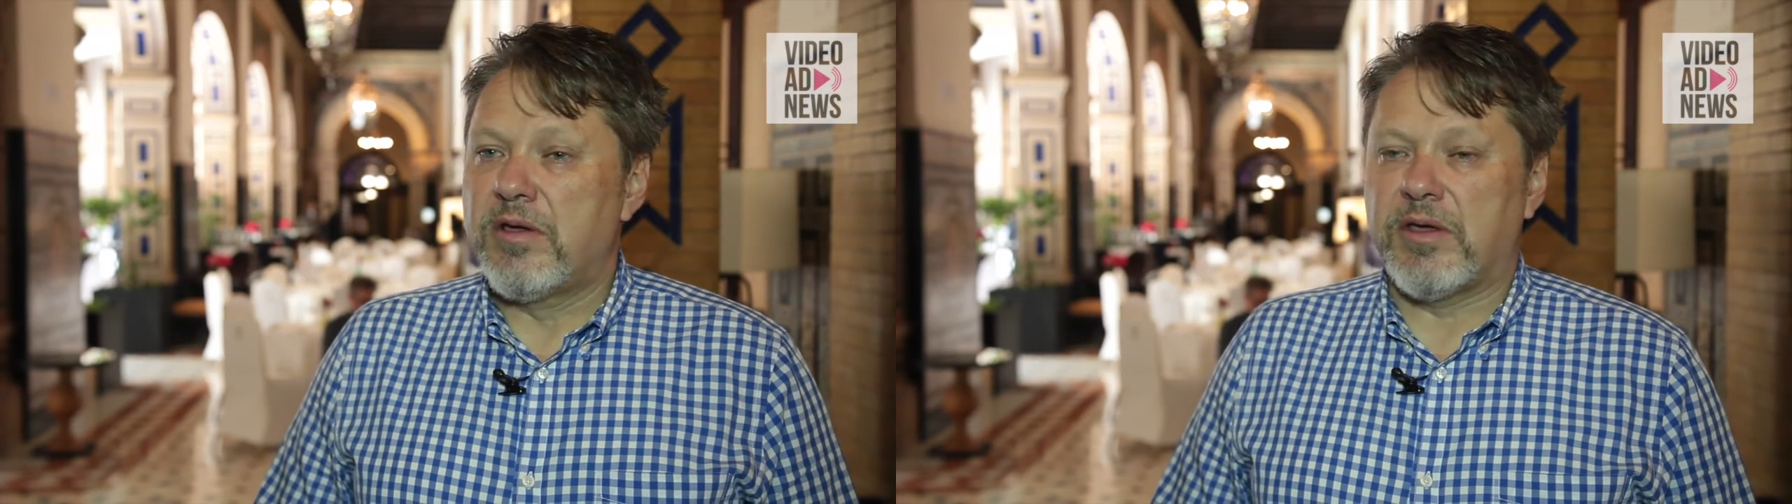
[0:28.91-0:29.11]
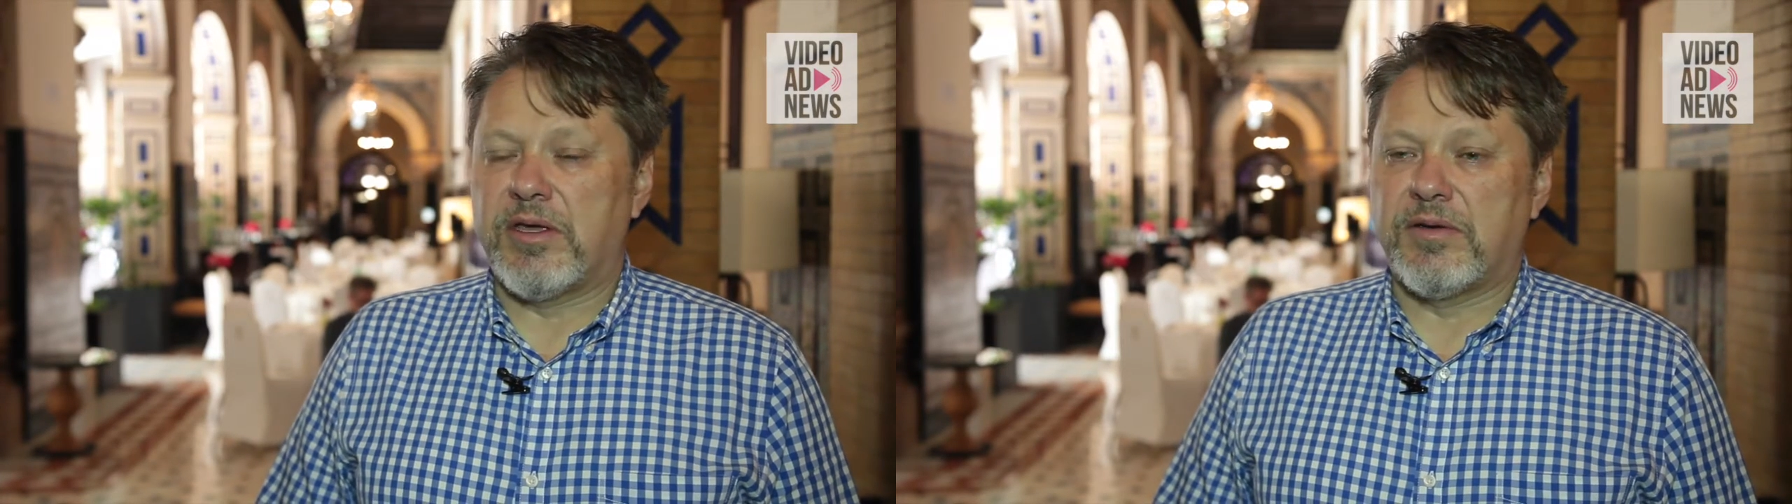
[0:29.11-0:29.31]

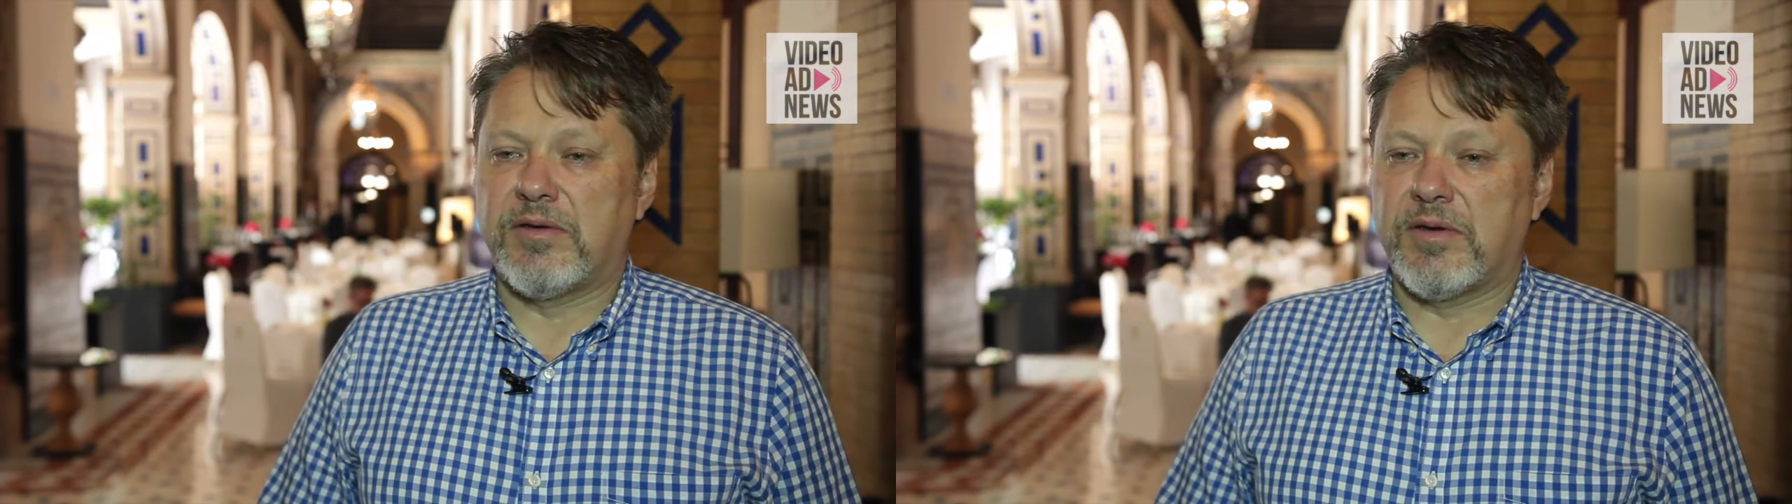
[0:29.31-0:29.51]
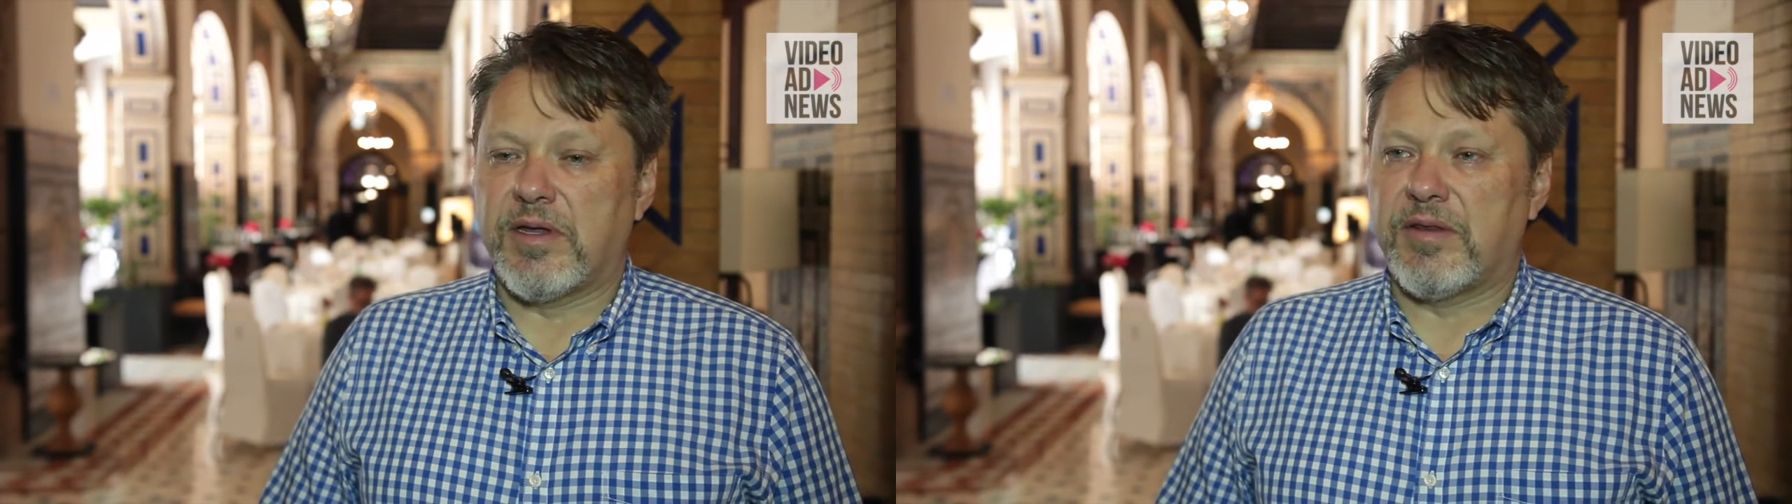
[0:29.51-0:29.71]

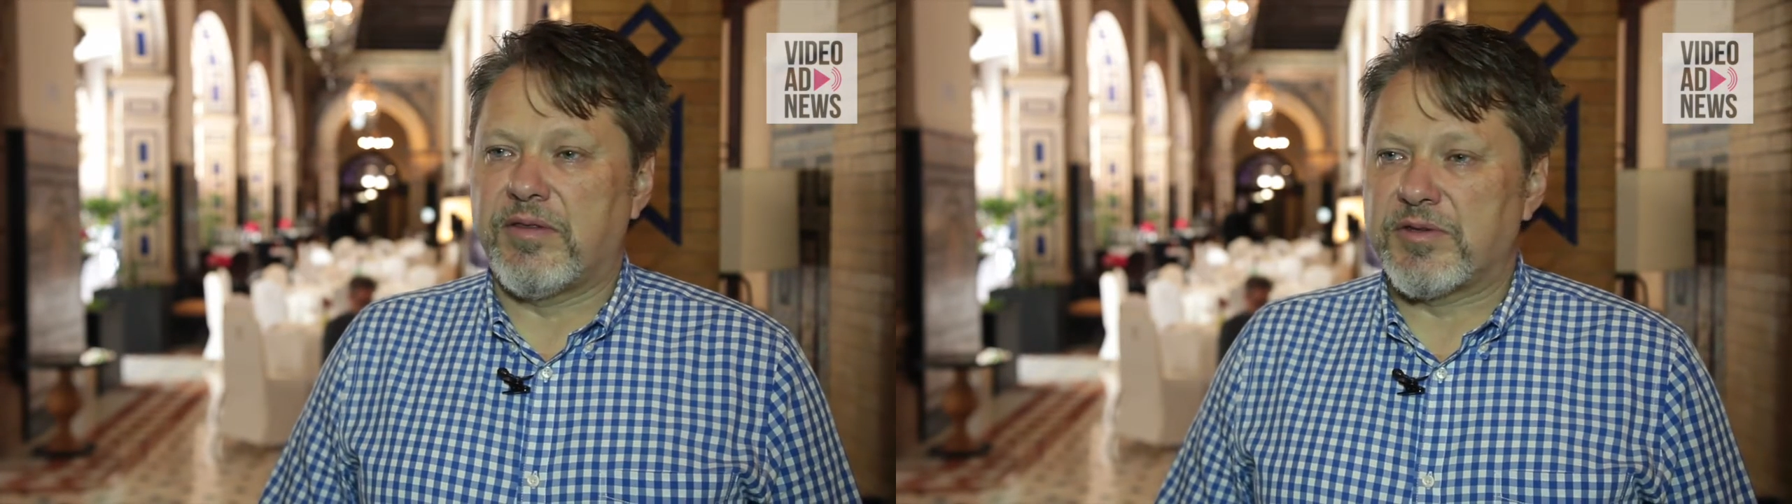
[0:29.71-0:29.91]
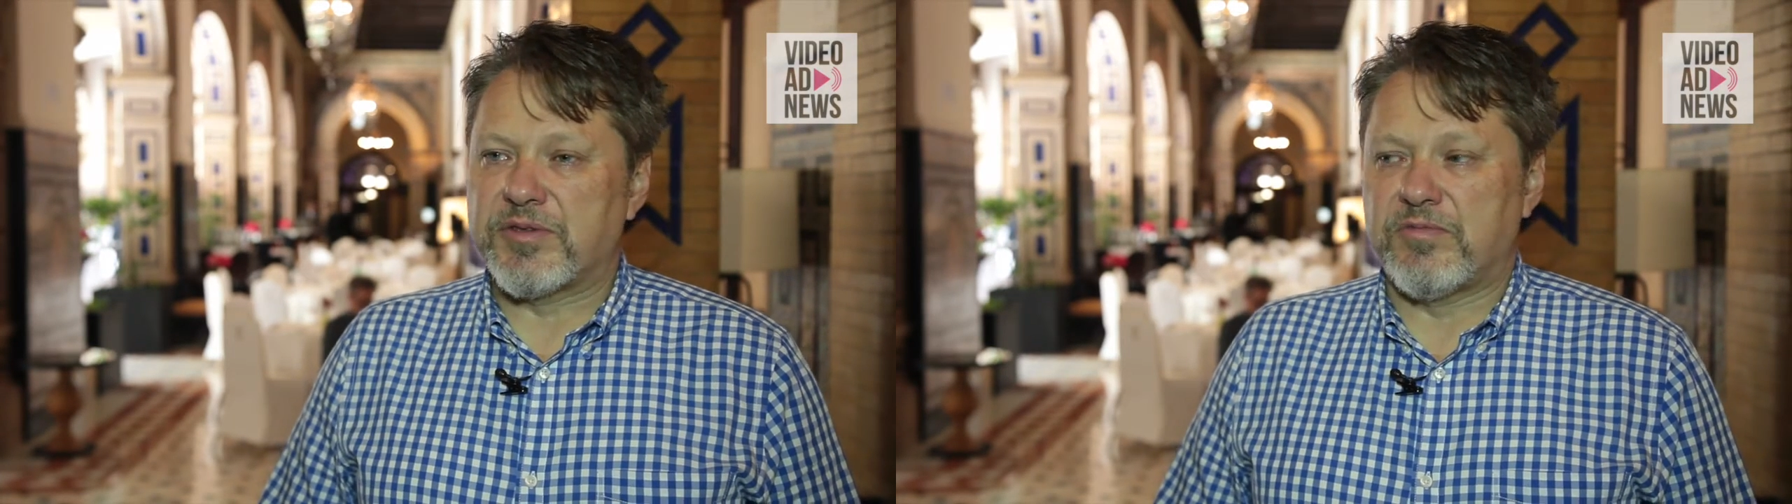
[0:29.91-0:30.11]

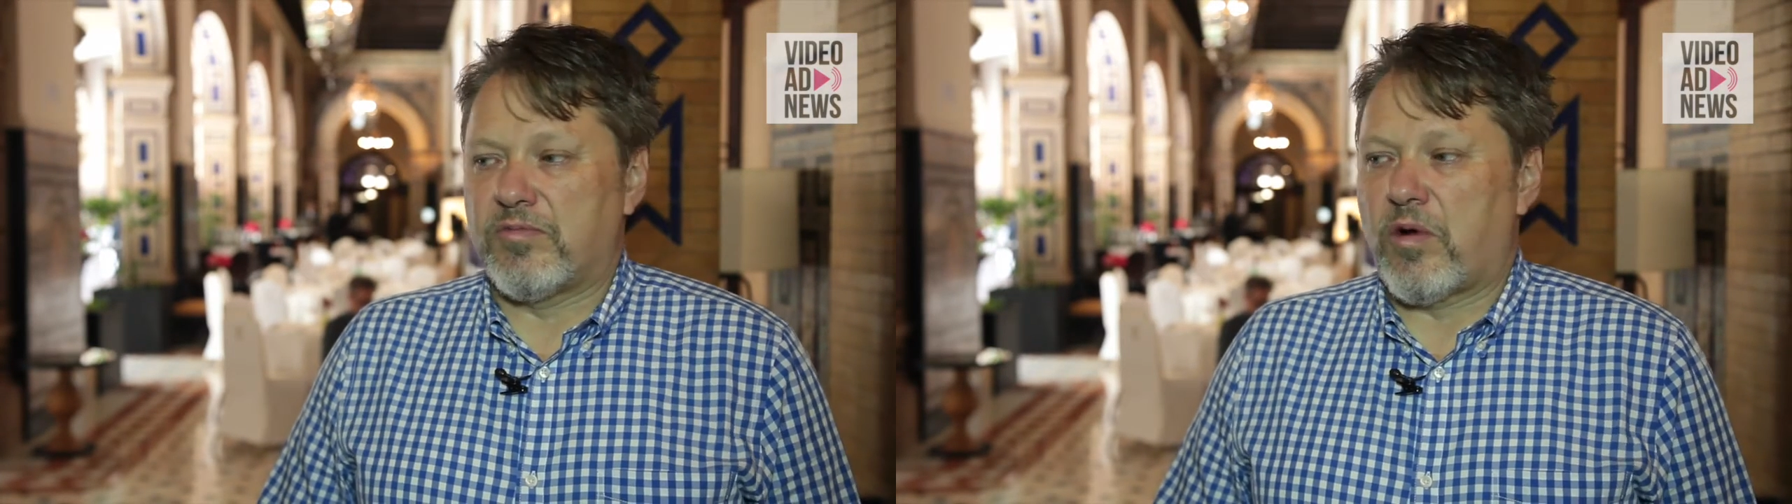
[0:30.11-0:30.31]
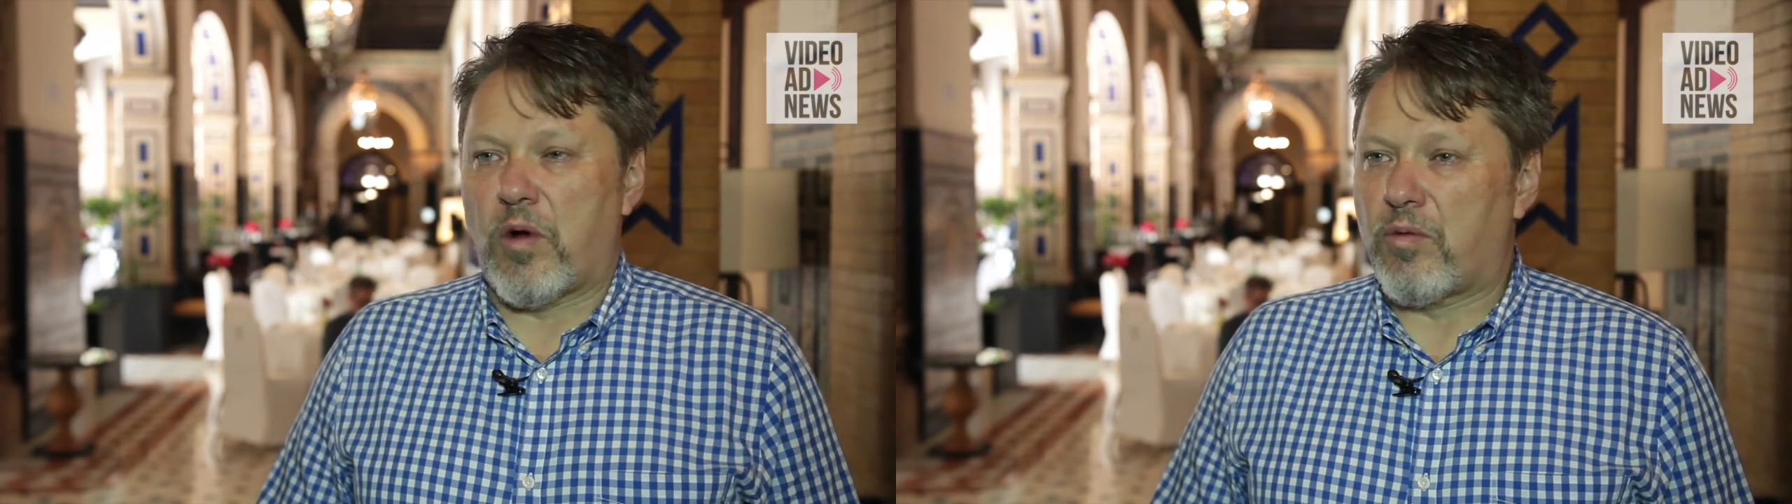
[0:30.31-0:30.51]
There's
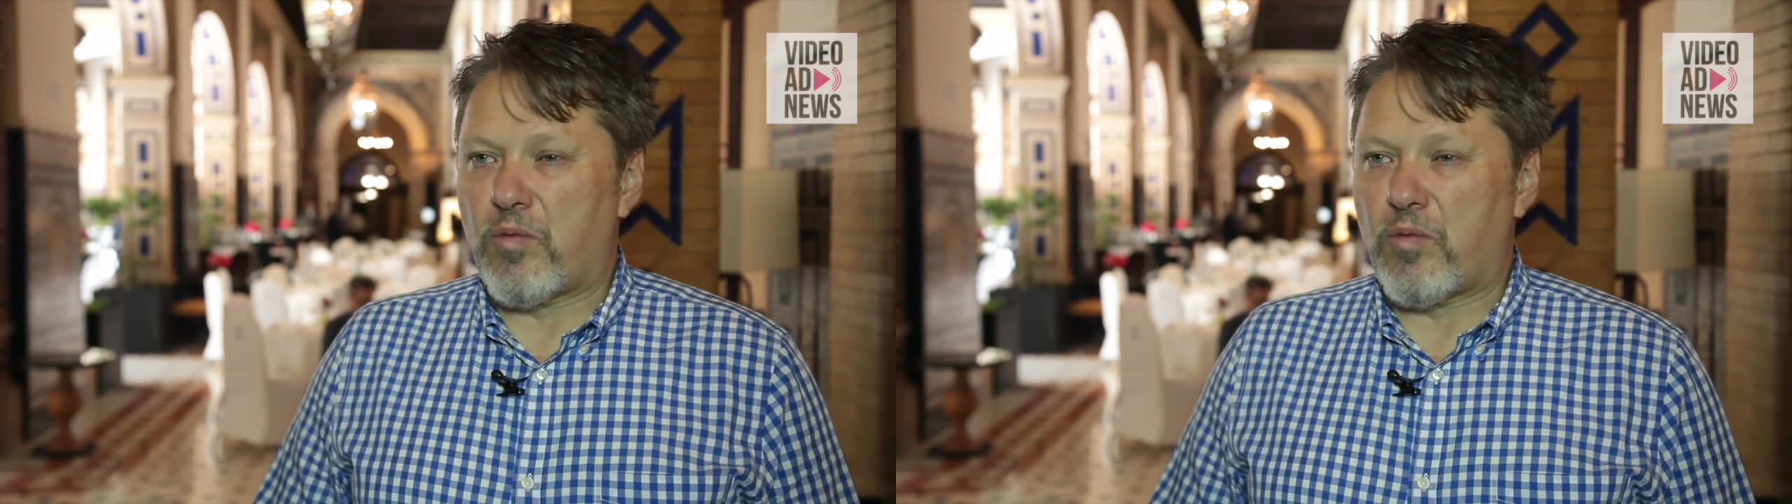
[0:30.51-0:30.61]
a